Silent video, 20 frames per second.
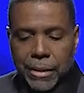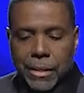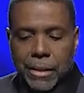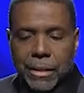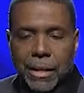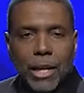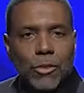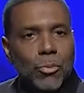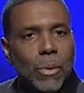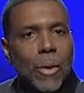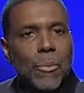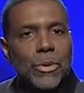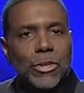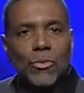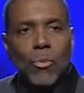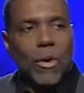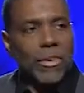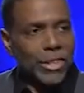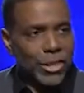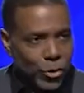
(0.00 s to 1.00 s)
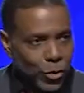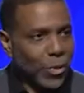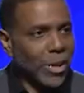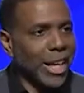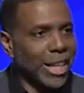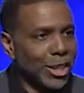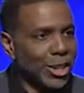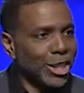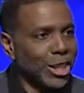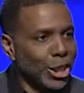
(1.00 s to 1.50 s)
That's why we want this
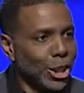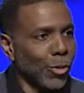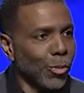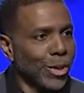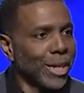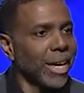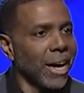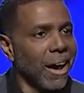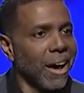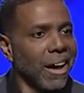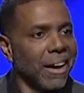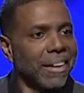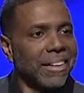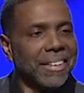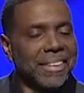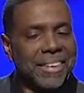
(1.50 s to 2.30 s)
relationship with God.